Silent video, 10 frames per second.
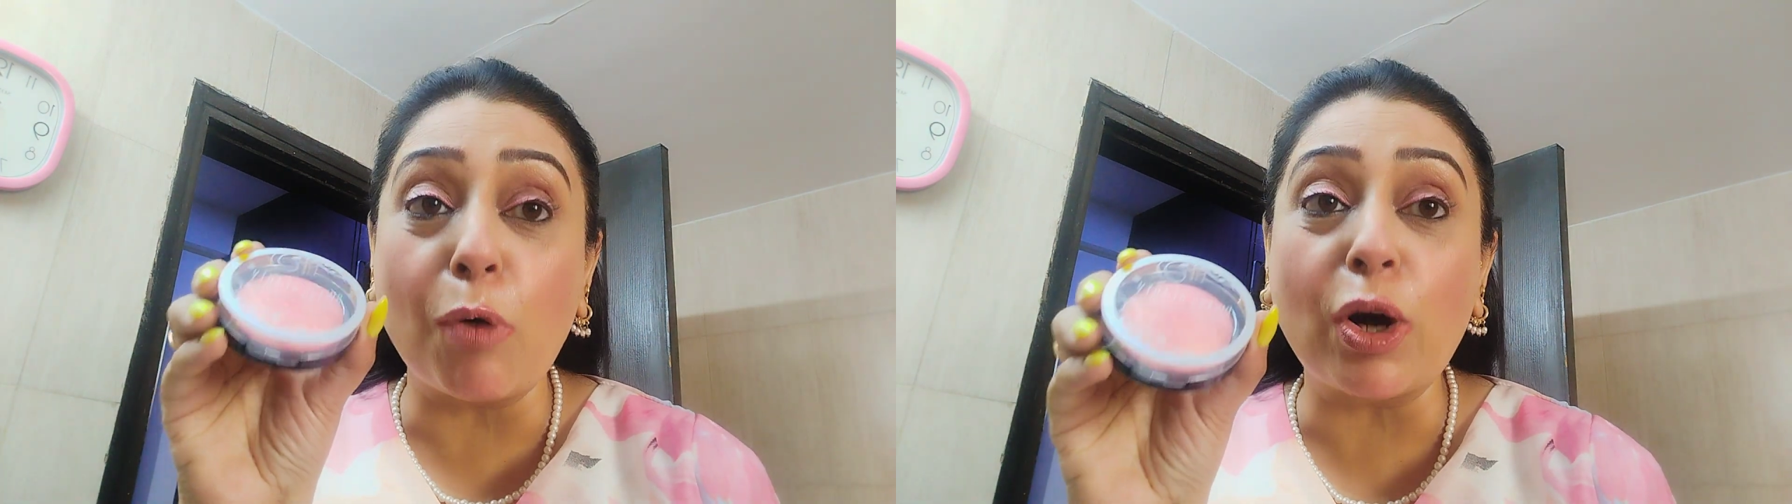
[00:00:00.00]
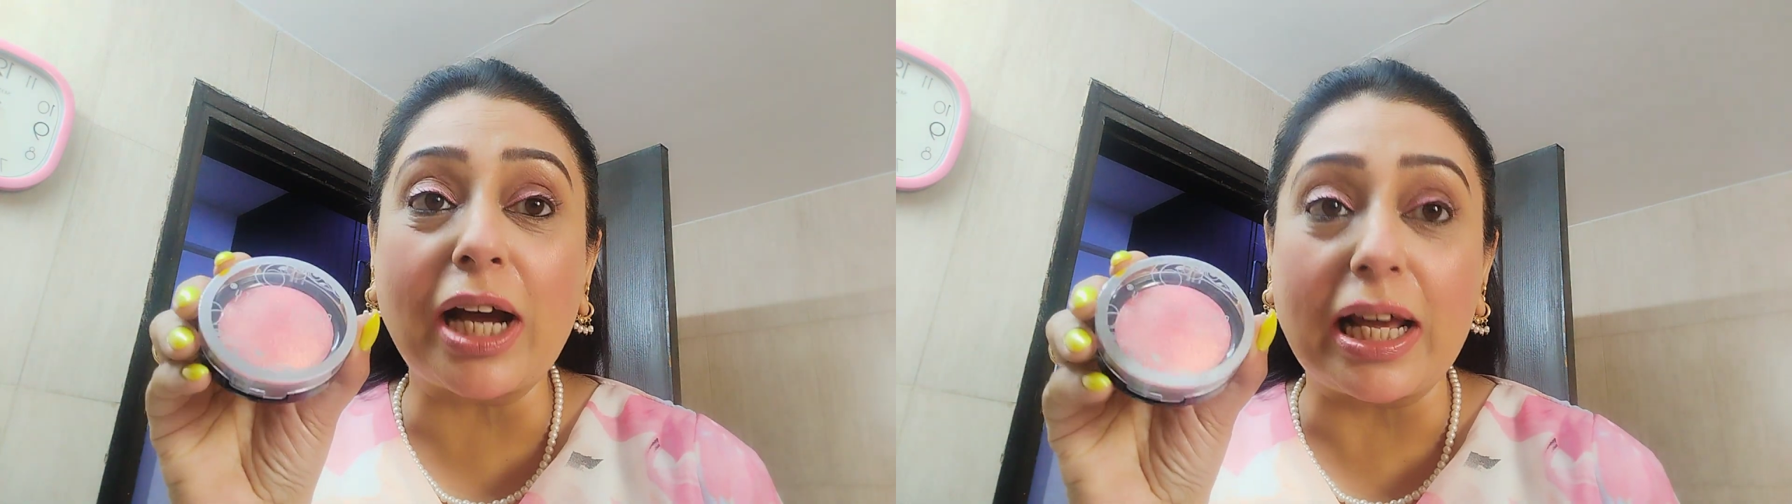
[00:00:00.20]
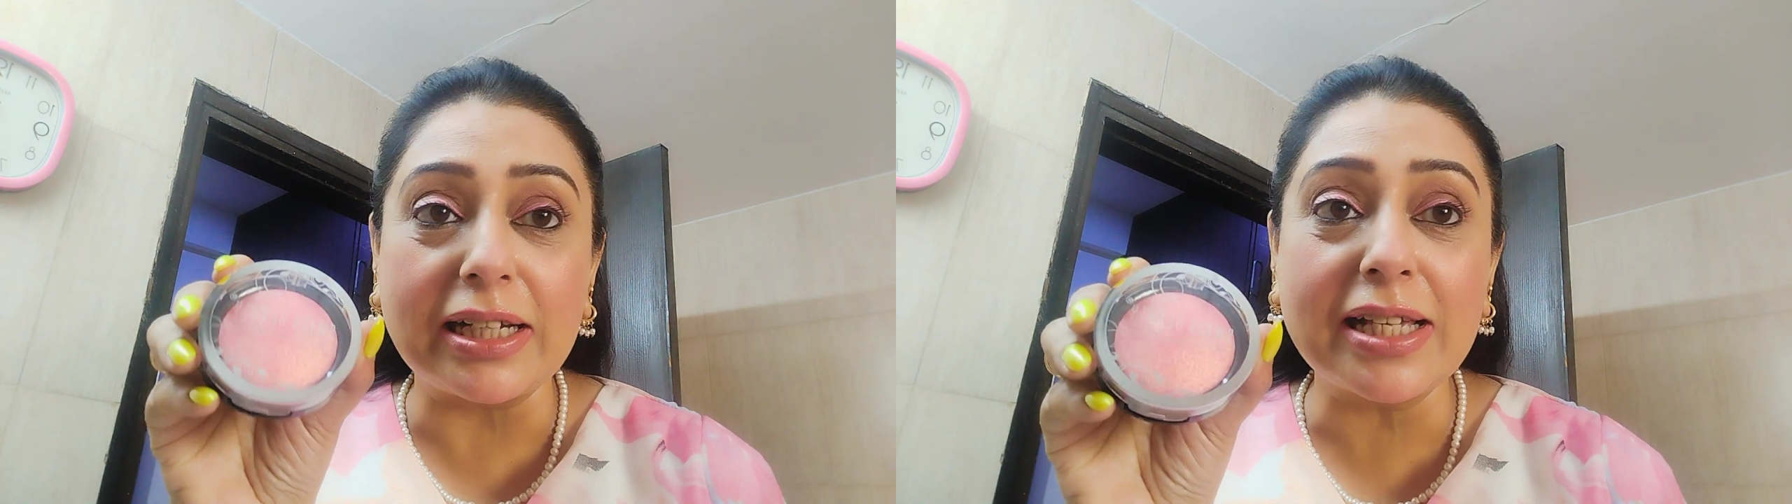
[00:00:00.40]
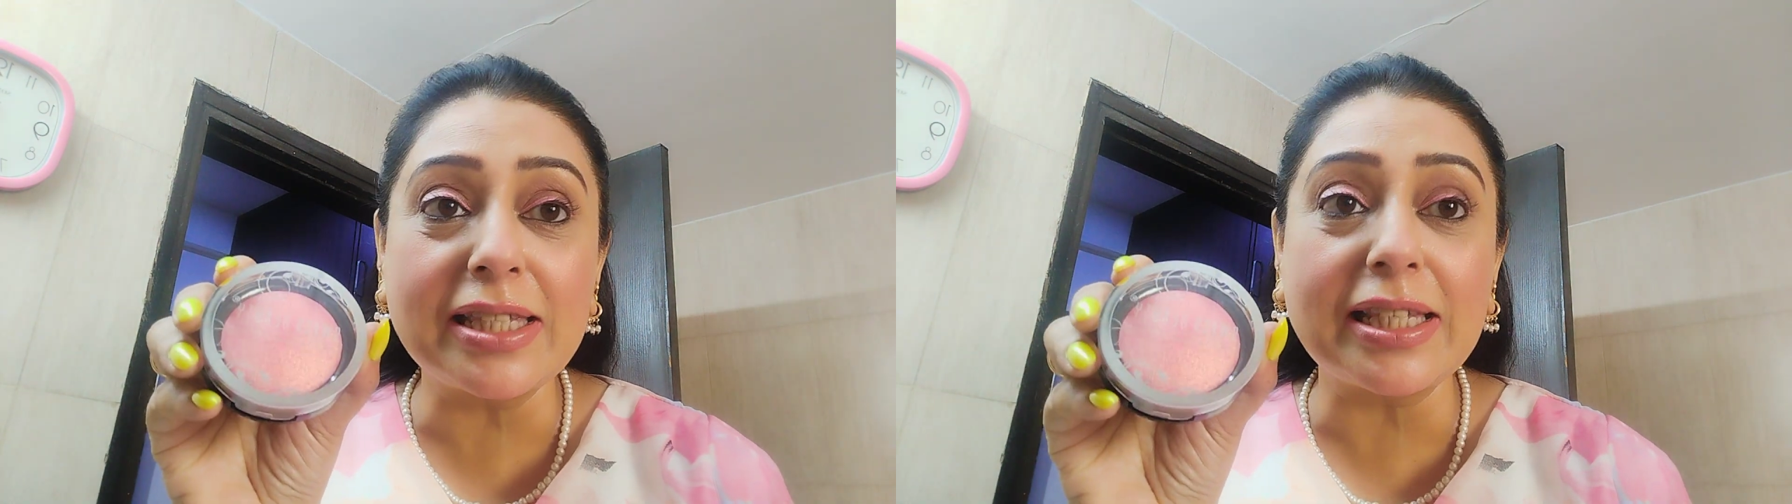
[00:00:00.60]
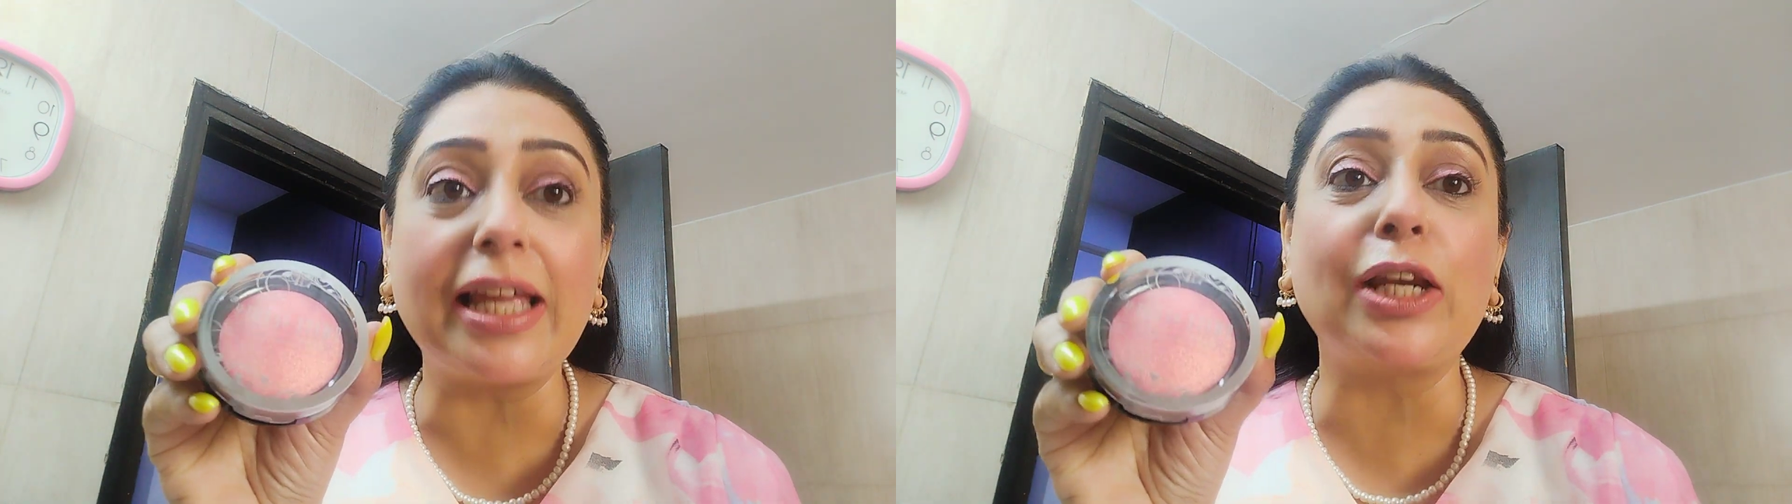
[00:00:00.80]
colors
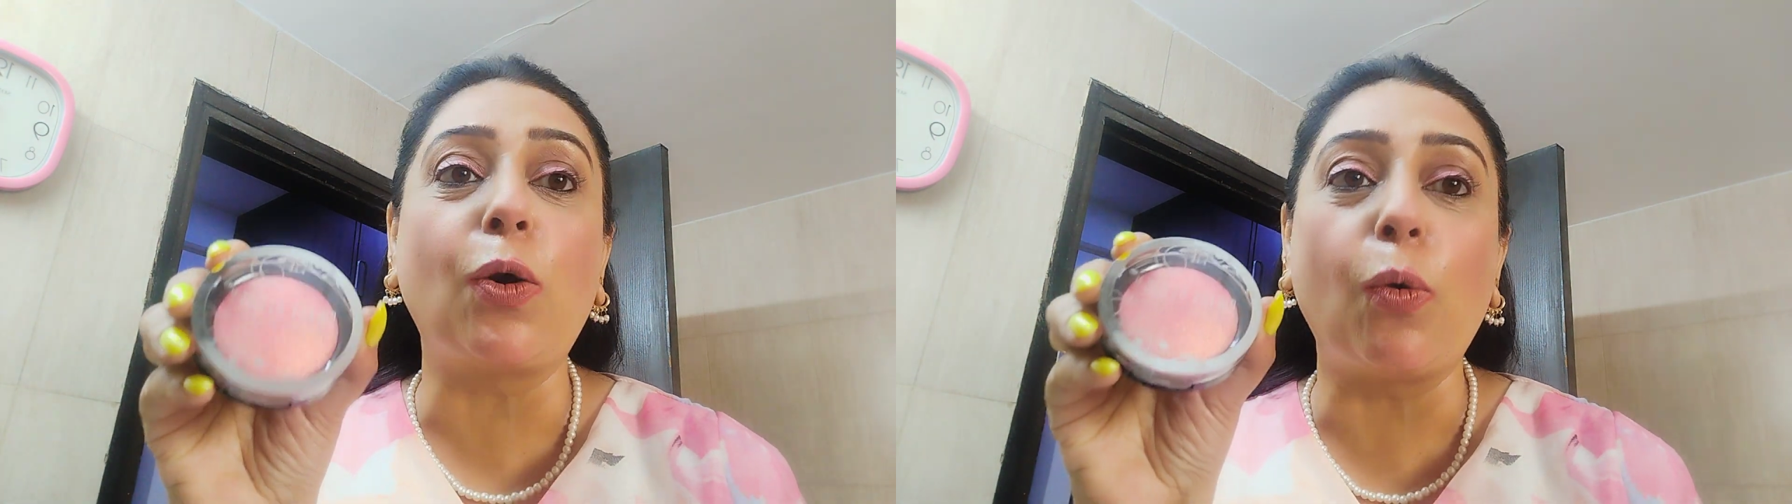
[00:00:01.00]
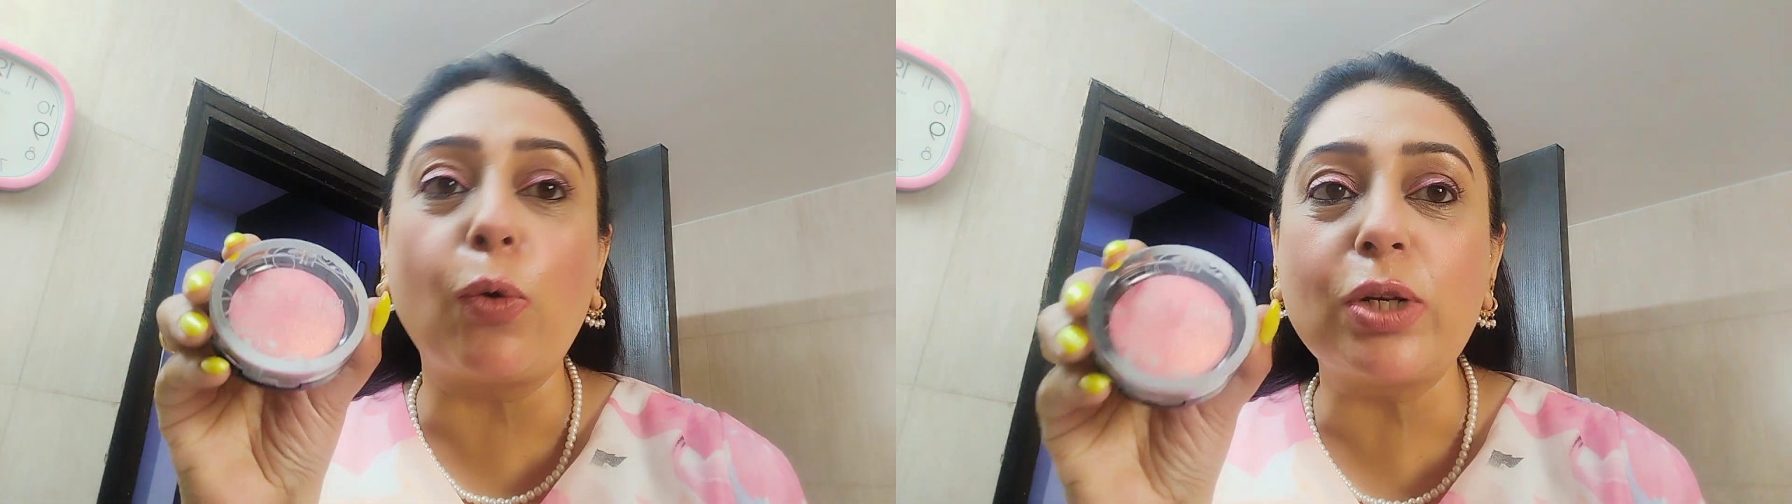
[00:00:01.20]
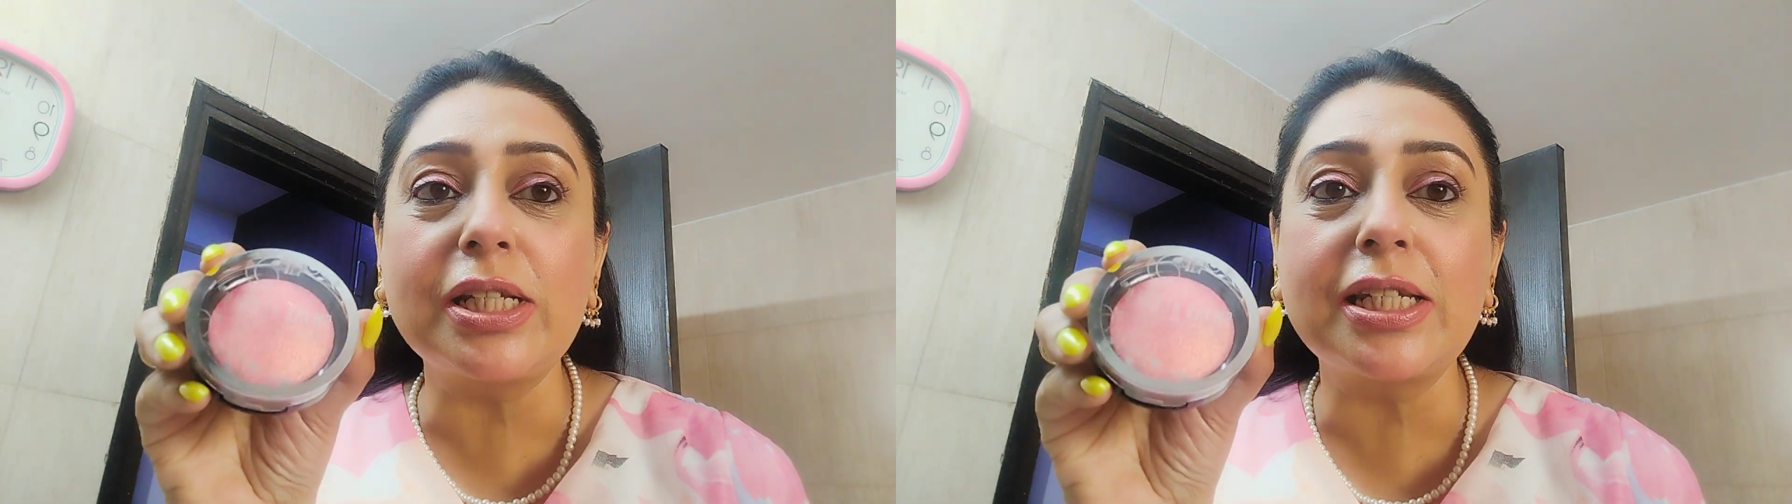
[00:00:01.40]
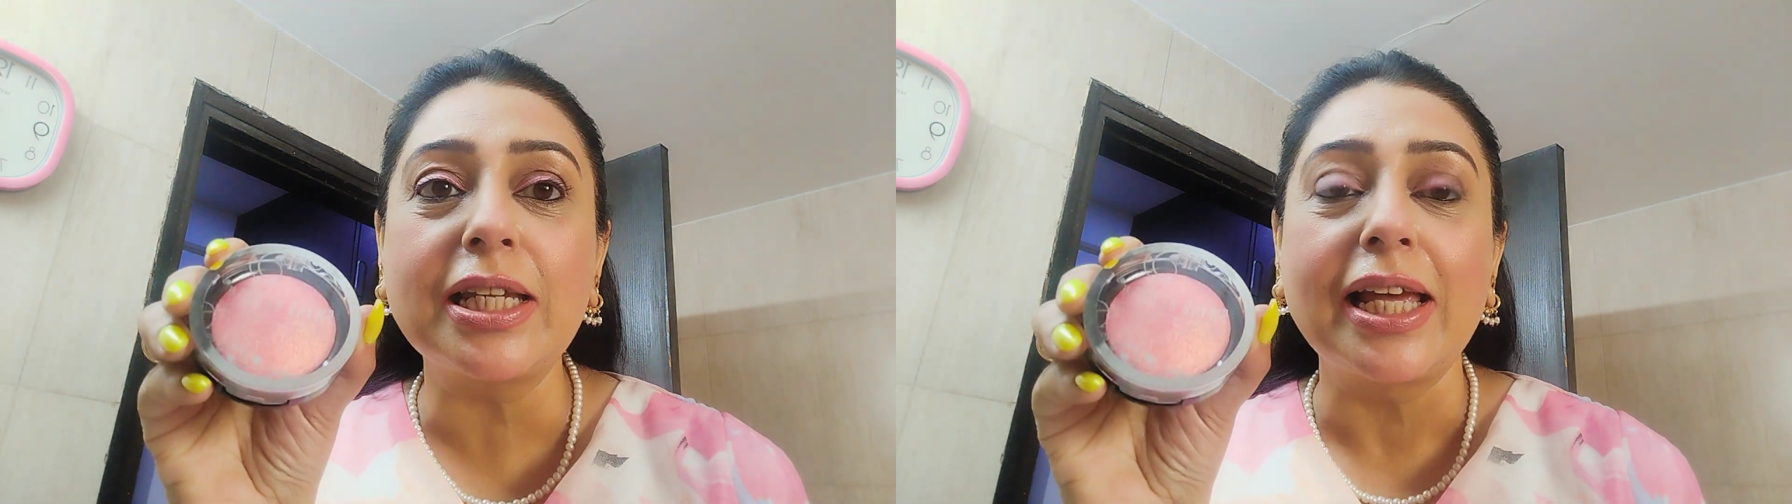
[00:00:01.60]
in gold